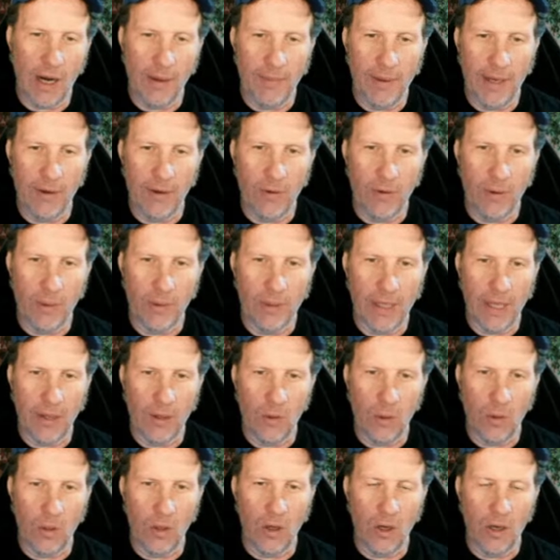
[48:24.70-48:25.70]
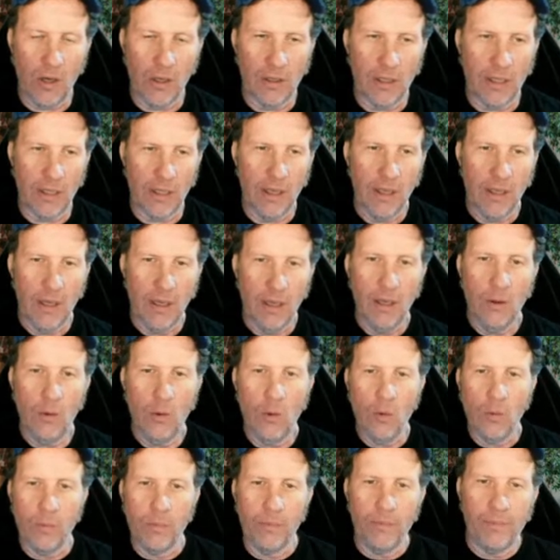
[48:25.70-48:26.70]
I agree with that wholeheartedly.
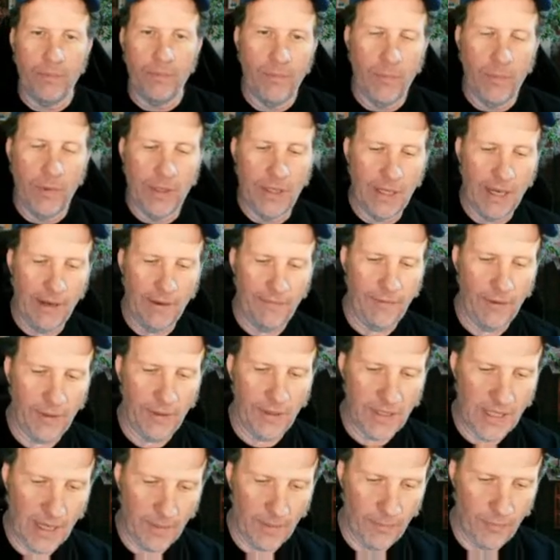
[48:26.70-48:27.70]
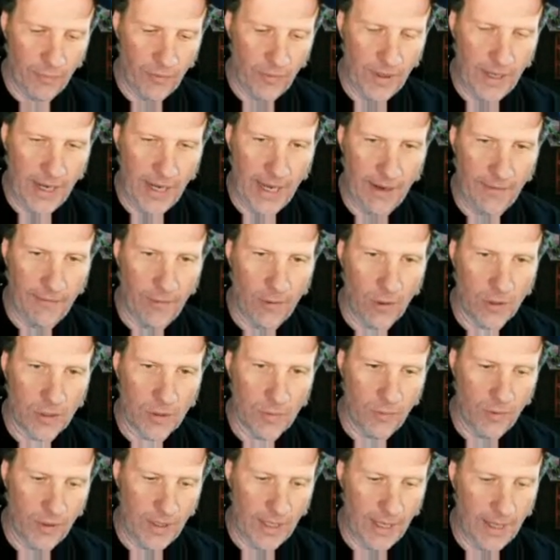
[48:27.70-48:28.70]
Oh, we did not fill this out. Print ad, folks.
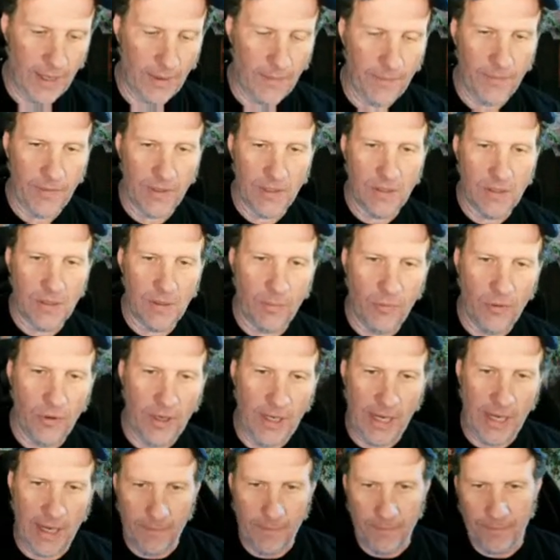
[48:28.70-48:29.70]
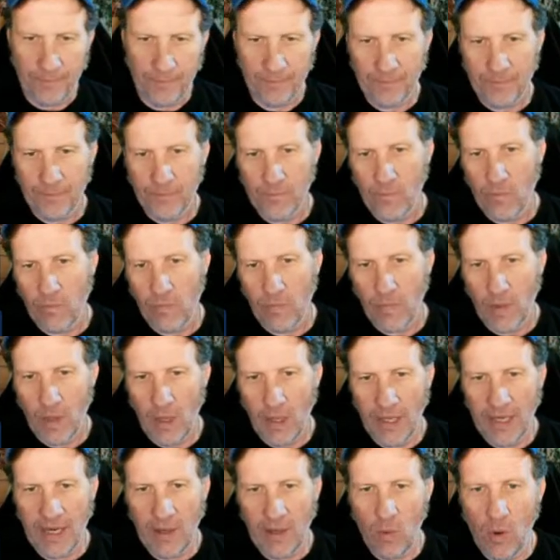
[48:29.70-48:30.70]
Print ad. This is a print ad.
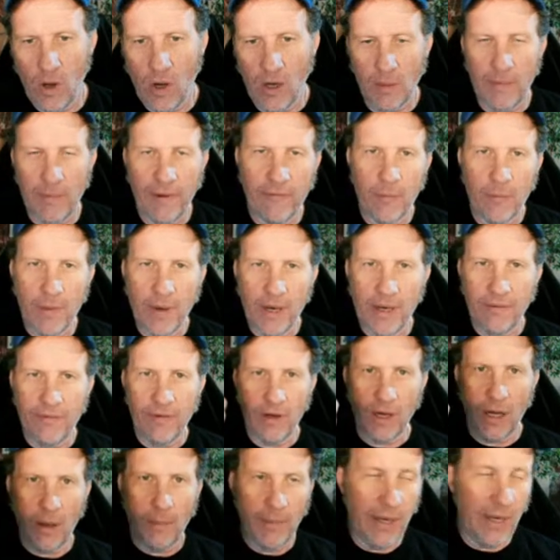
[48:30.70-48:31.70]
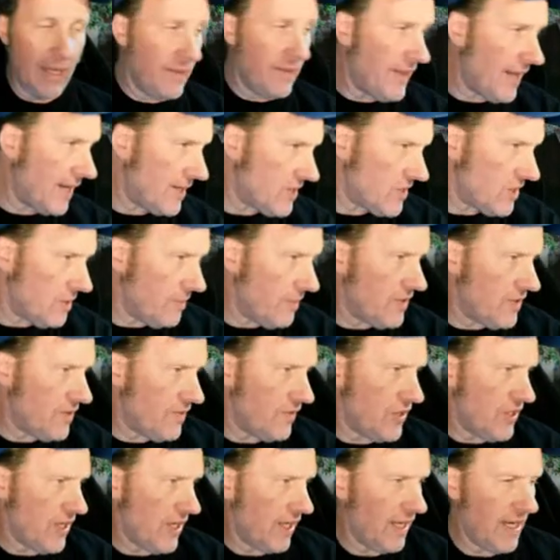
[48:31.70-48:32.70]
Again, welcome everybody for coming in. Thanks so much for
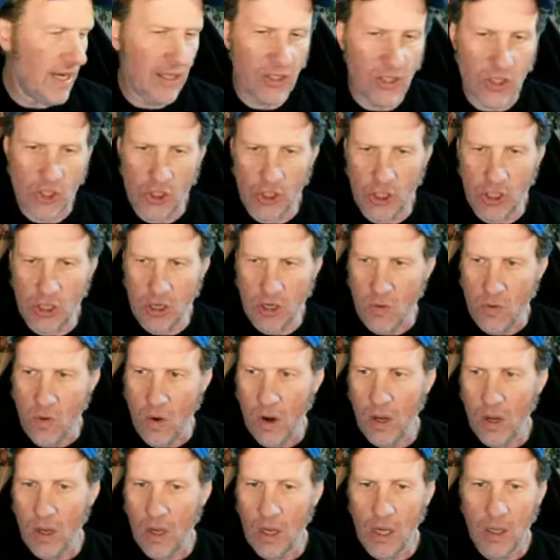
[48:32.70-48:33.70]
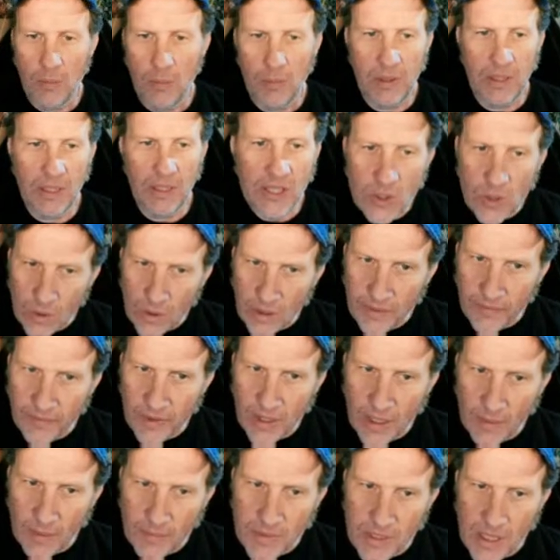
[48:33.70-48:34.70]
checking out the show. Please do leave a
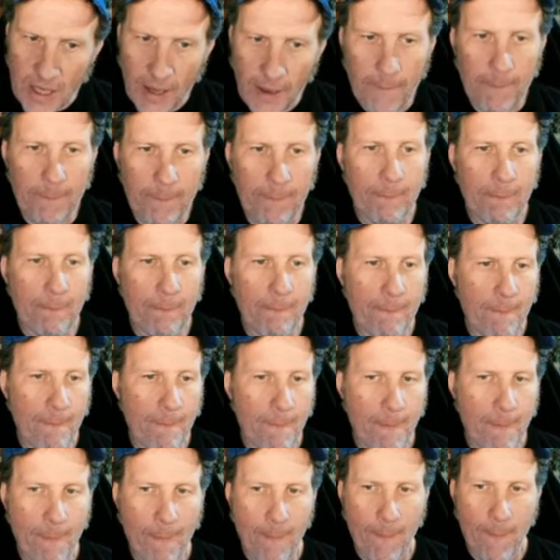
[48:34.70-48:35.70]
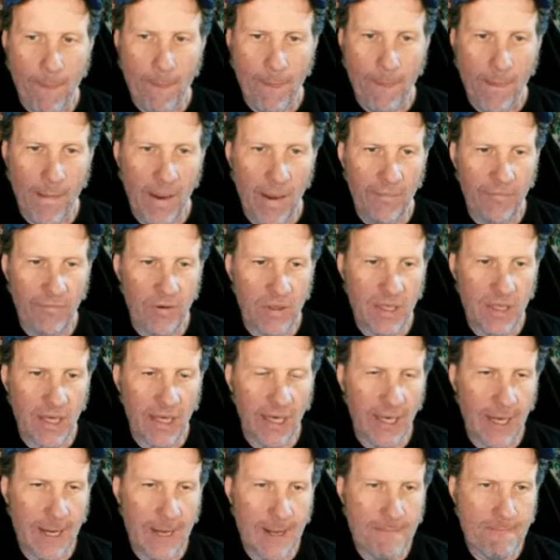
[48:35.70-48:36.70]
thumbs up if you're
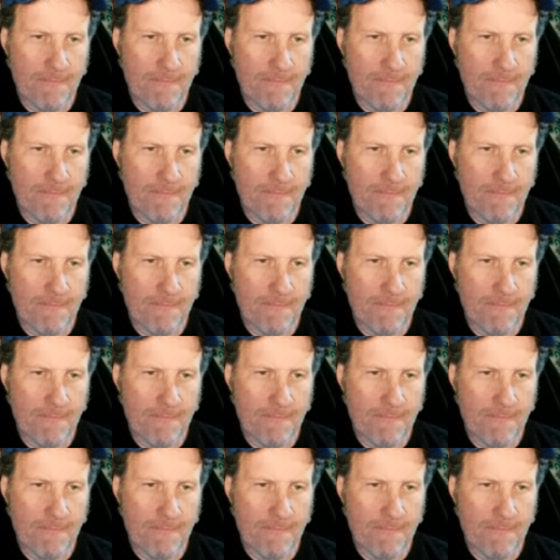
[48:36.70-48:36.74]
digging it.